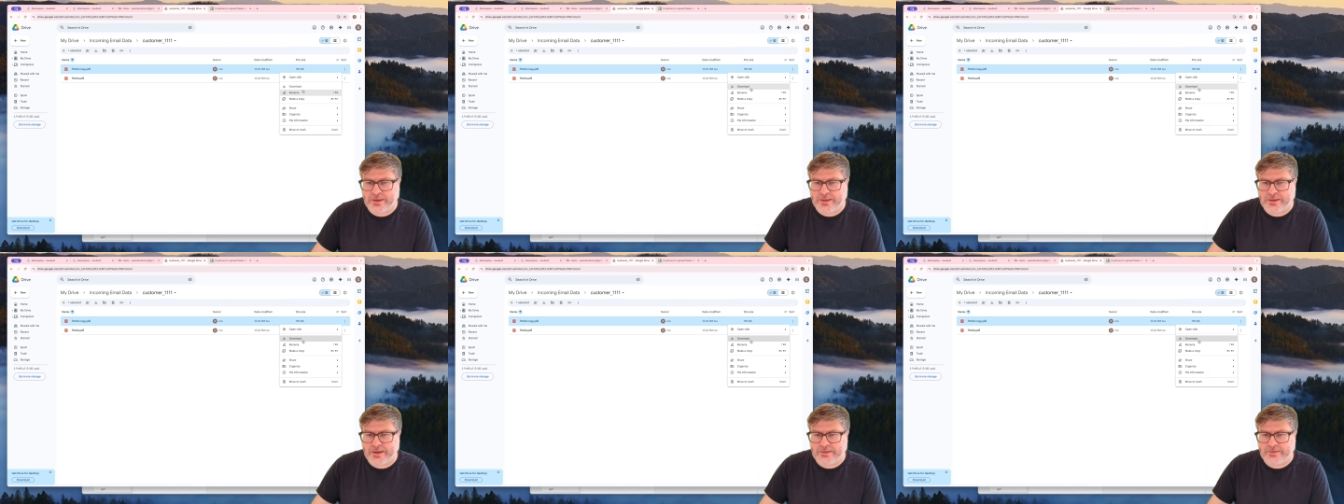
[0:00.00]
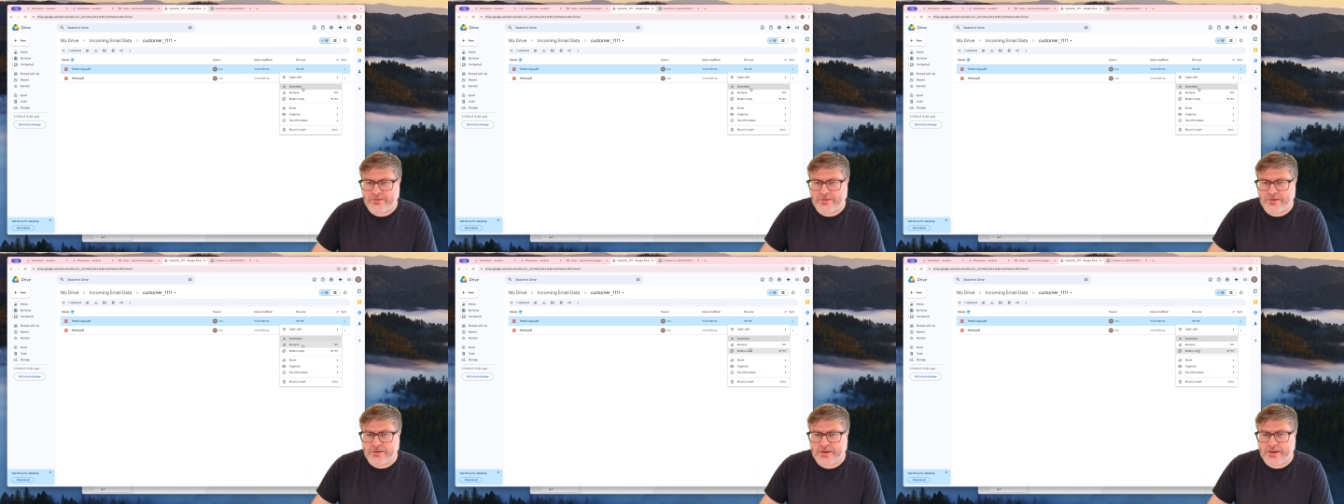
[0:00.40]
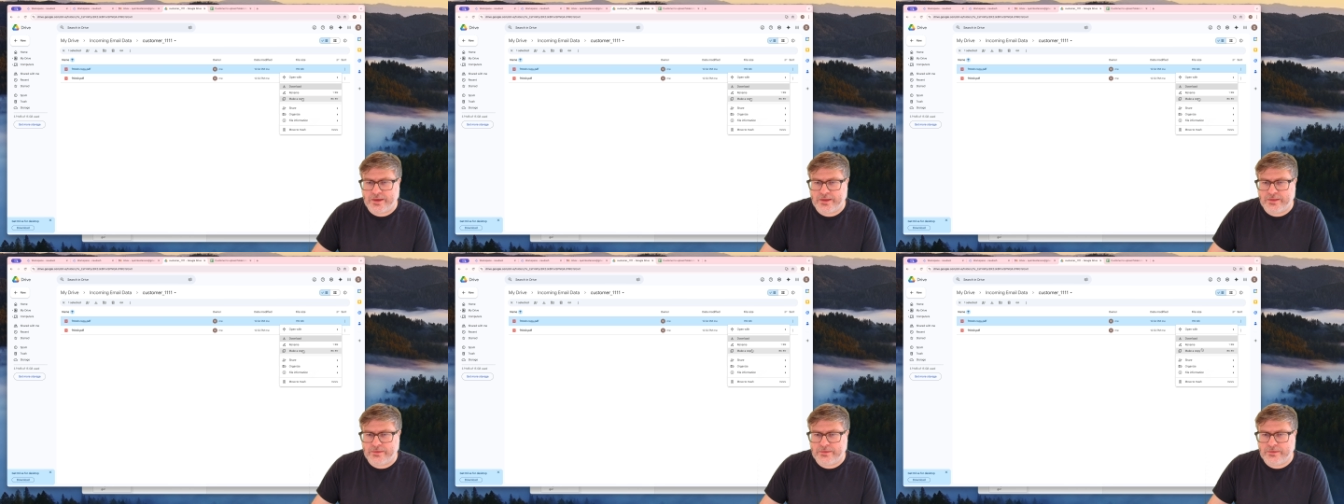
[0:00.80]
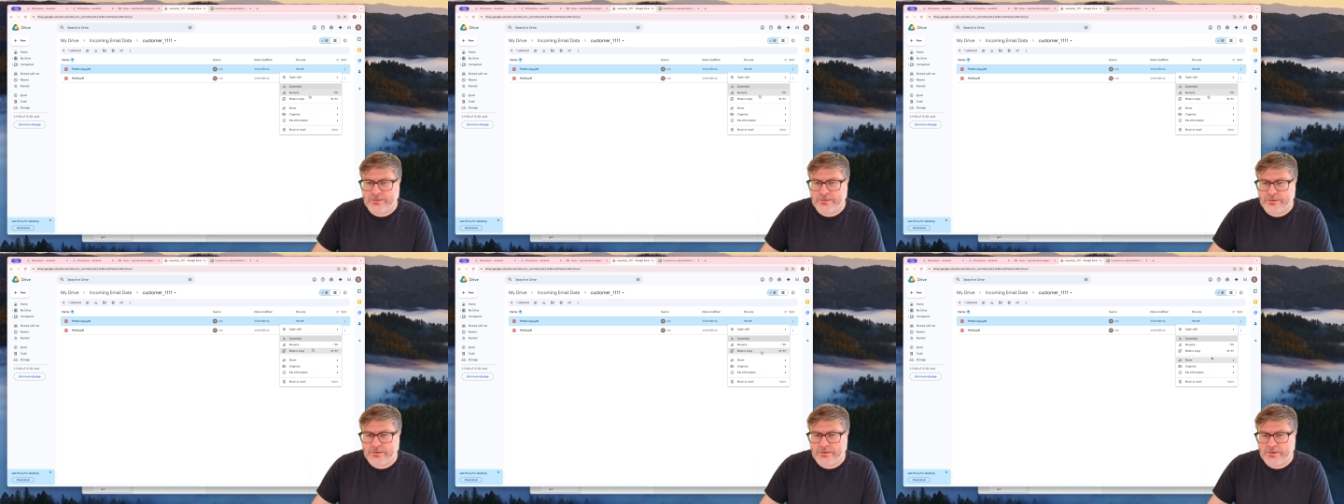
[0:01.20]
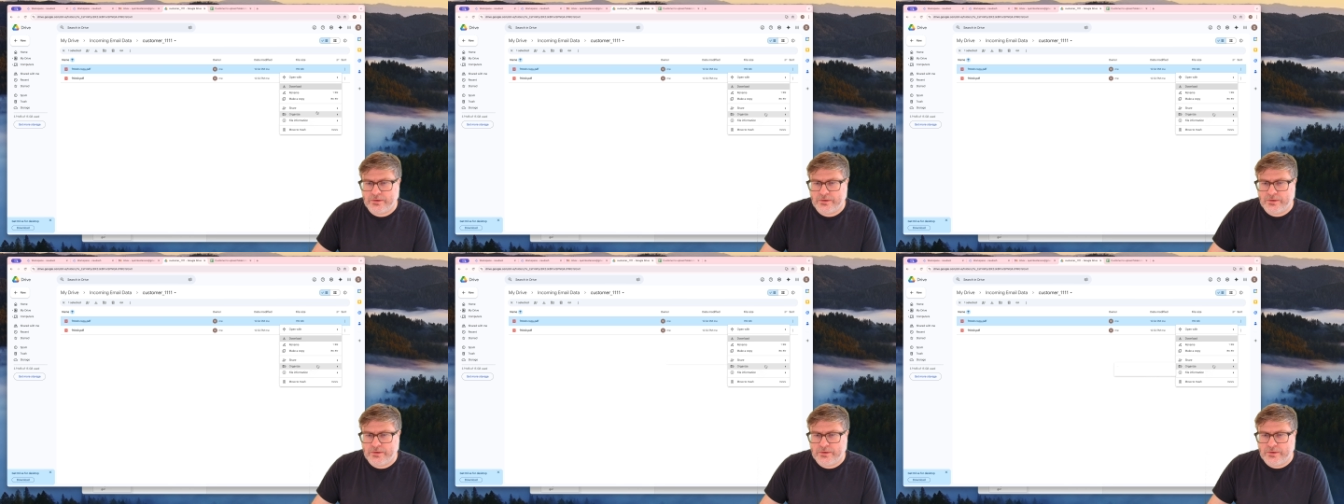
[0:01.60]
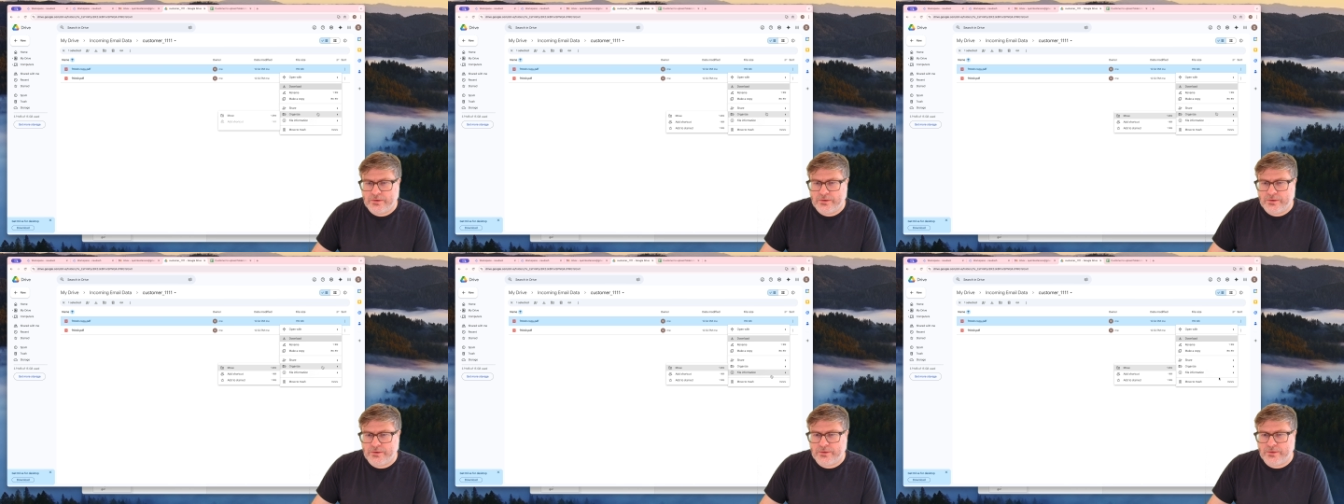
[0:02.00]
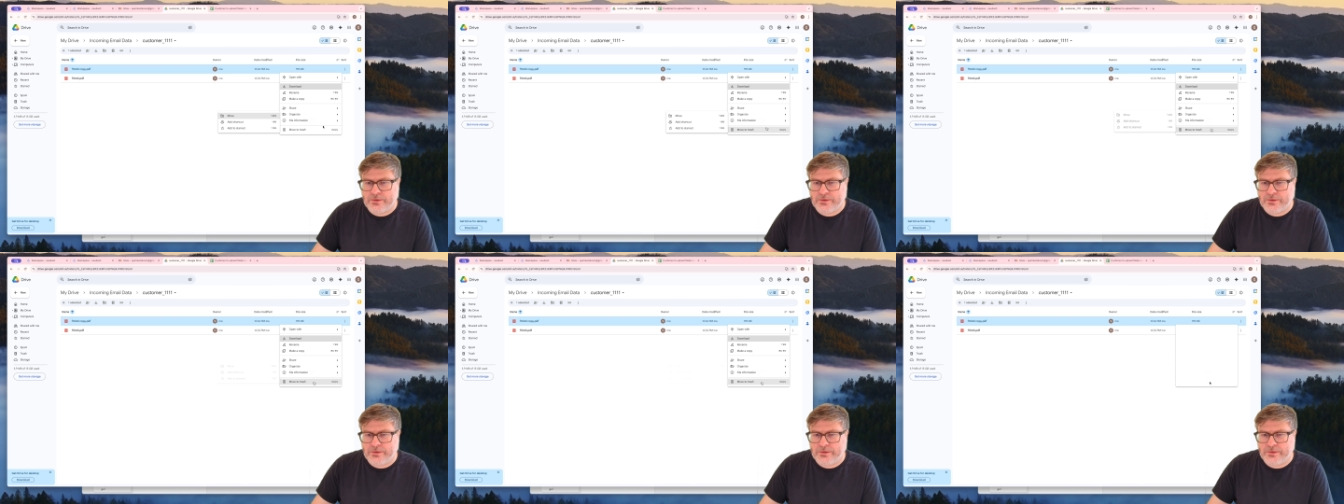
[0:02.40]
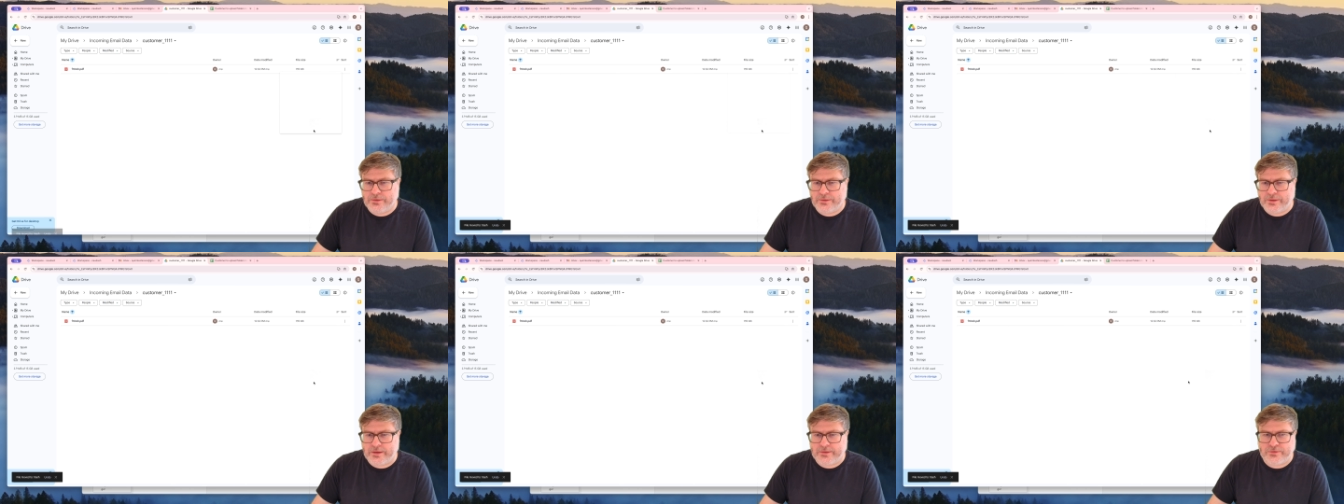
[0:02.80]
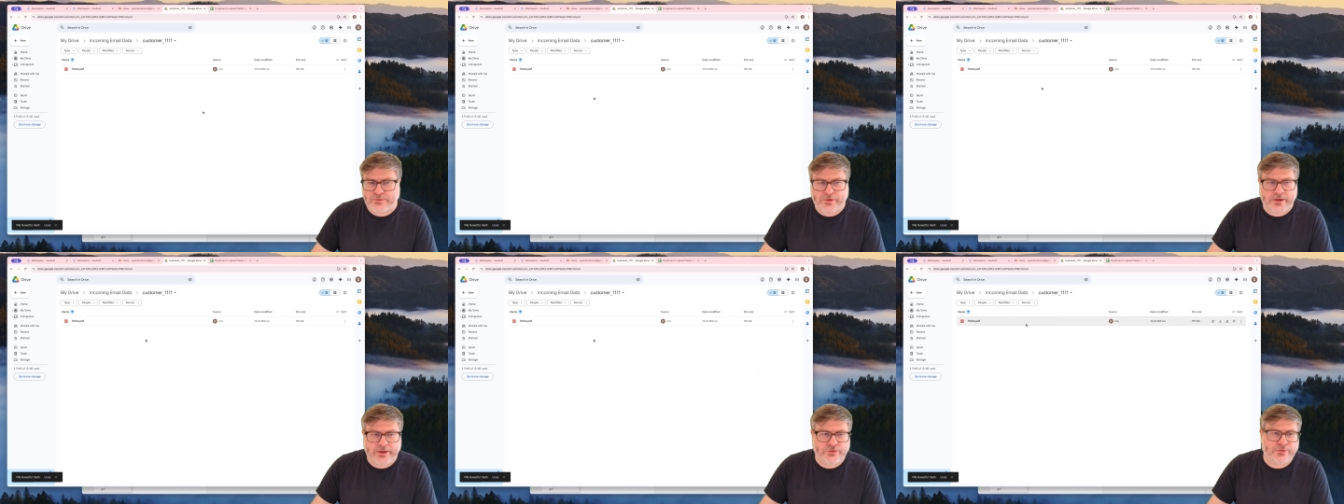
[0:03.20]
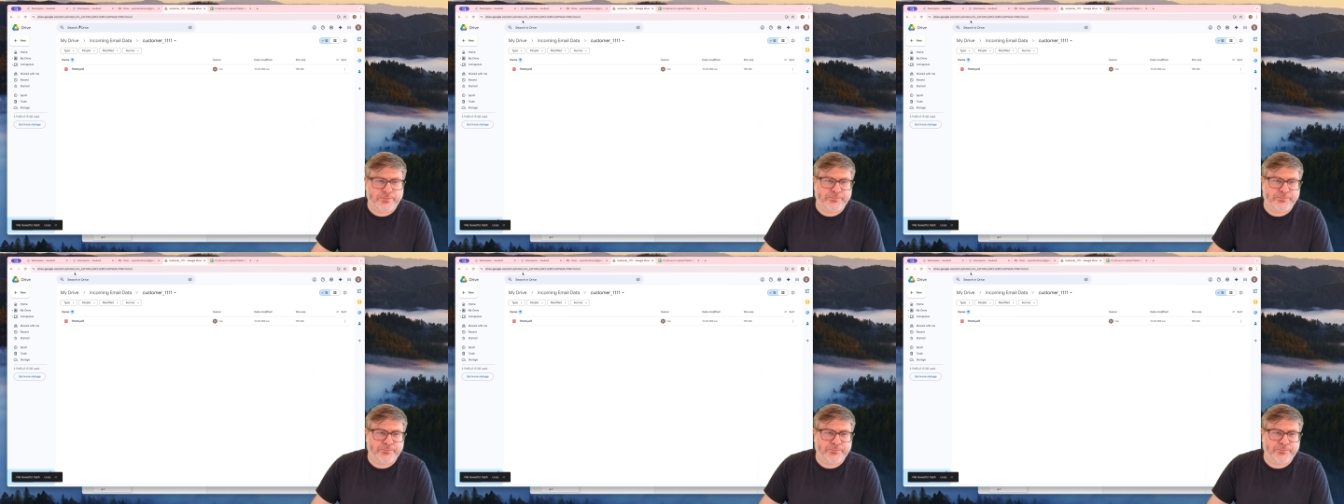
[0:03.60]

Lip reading: it adds it again. Oh, there's trash.